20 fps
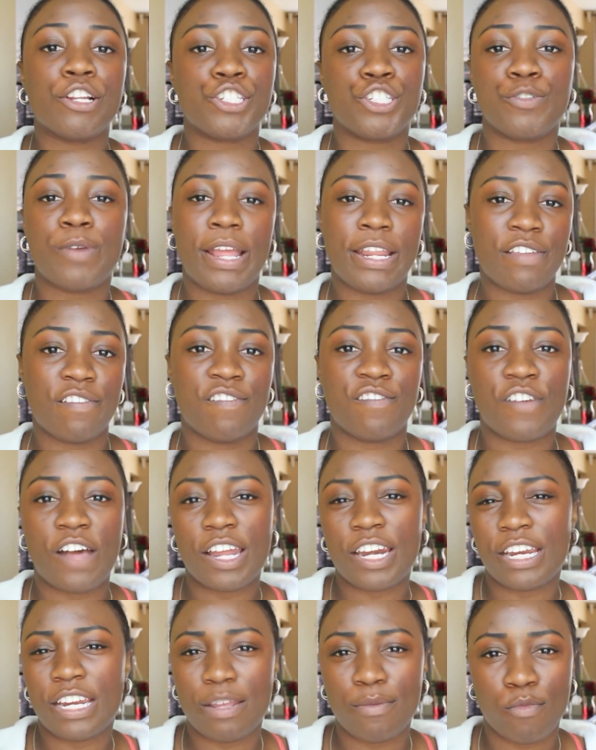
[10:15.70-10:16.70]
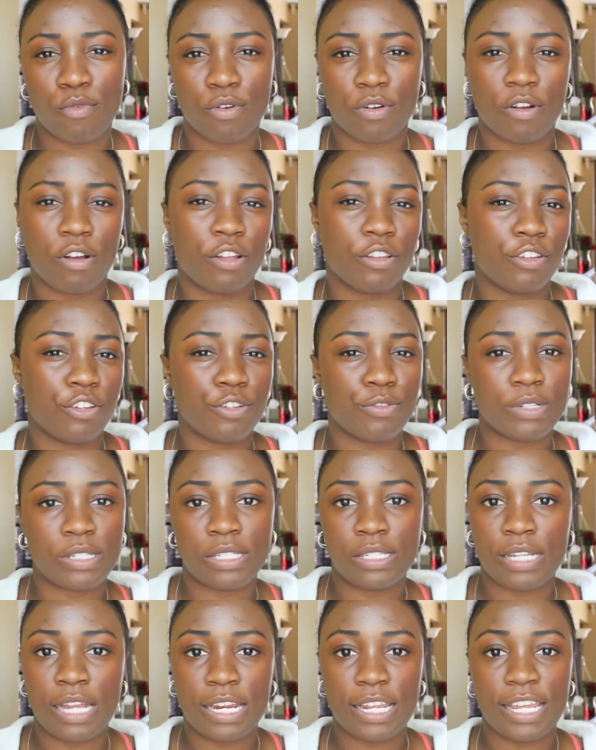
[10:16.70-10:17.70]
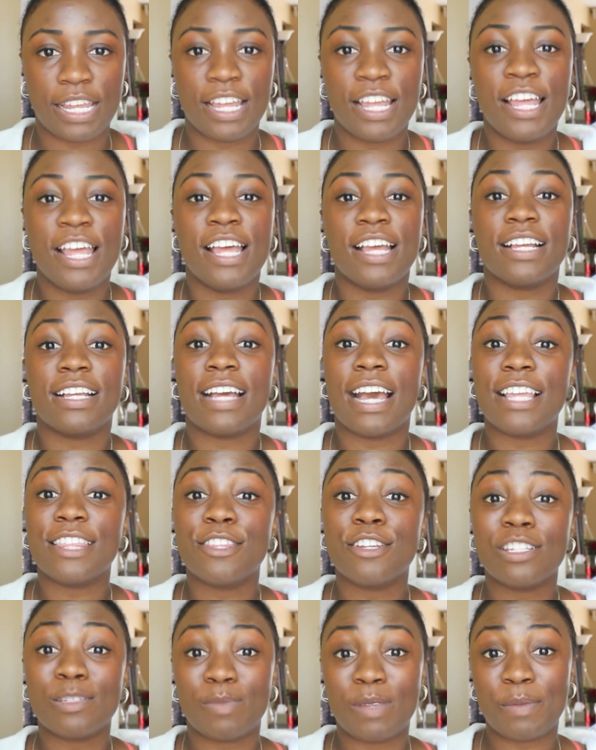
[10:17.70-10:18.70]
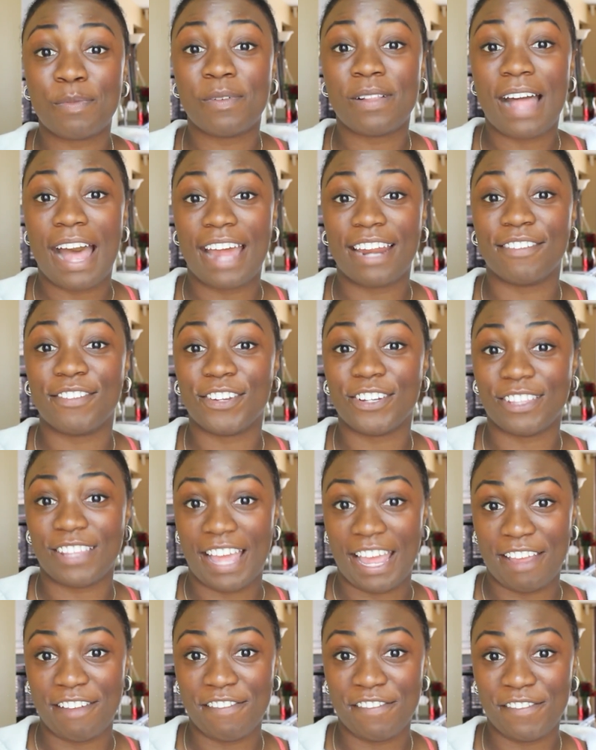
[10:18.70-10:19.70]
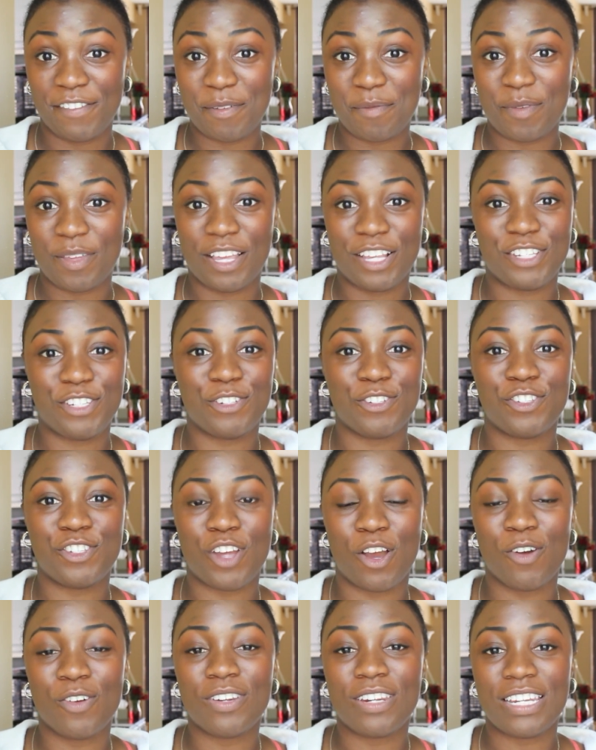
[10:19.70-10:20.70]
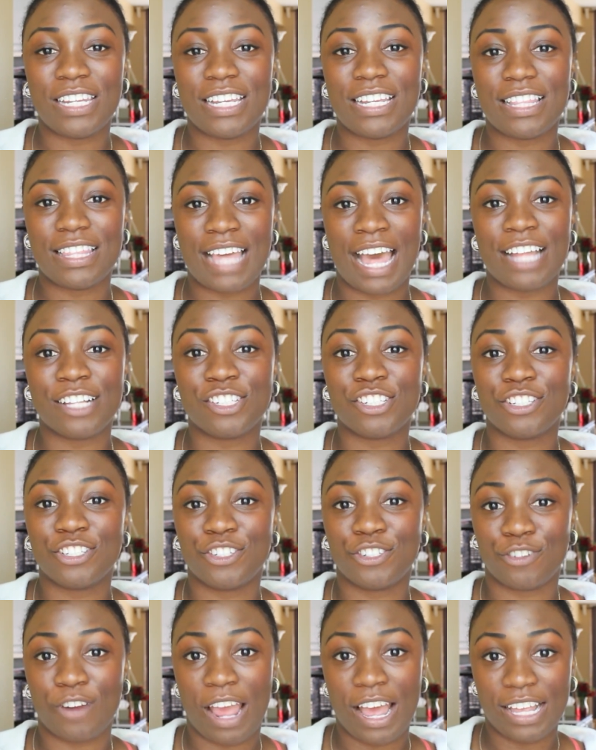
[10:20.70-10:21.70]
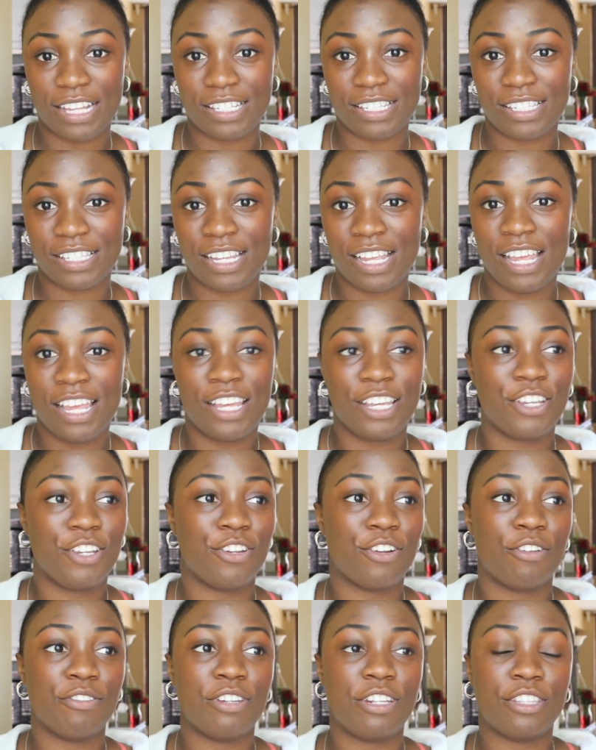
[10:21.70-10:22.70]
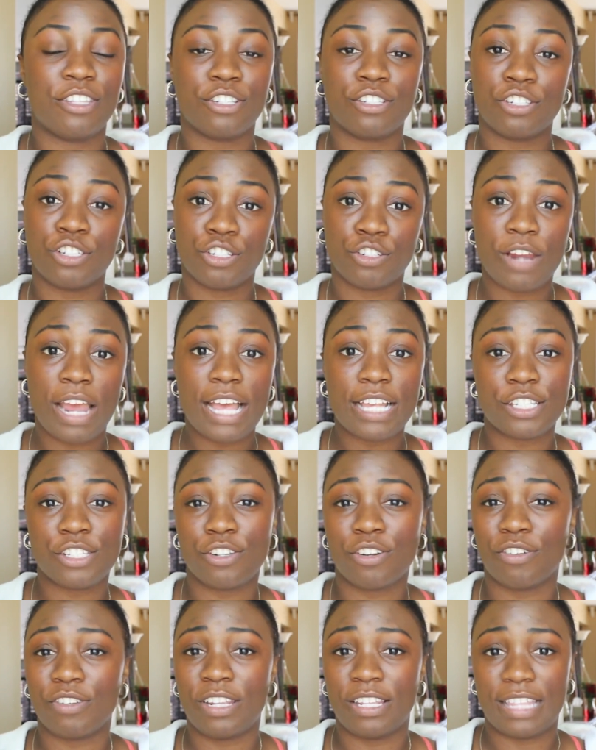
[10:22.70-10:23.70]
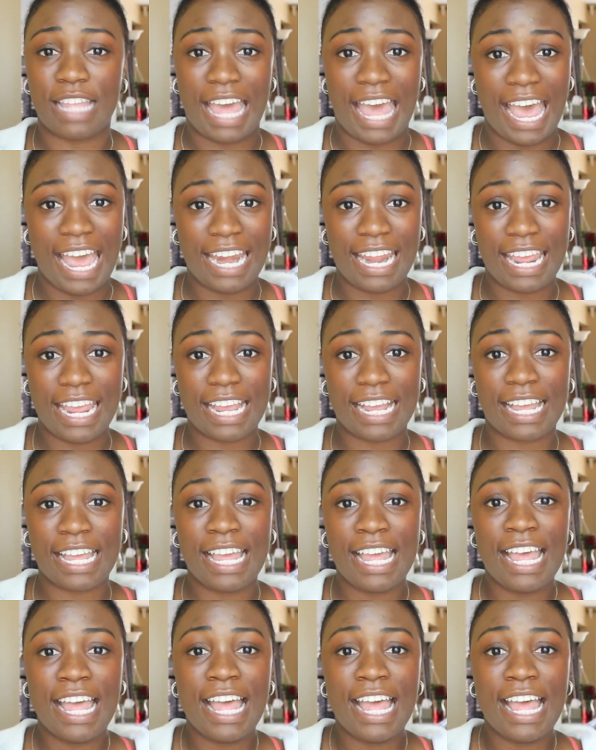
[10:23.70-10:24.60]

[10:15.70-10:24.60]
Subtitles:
any fun anymore? All you do is study. Cut those people out of your life, because you don't need that stress. You don't need the stress, you don't need the headache.